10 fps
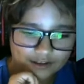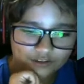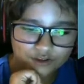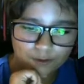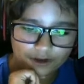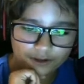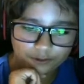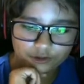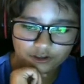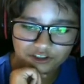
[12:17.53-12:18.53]
At this point, you
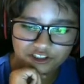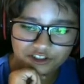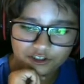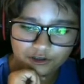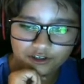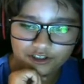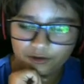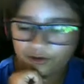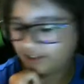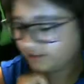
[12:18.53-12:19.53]
surely need a cure to
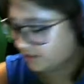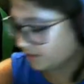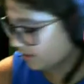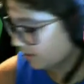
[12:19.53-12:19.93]
heal this.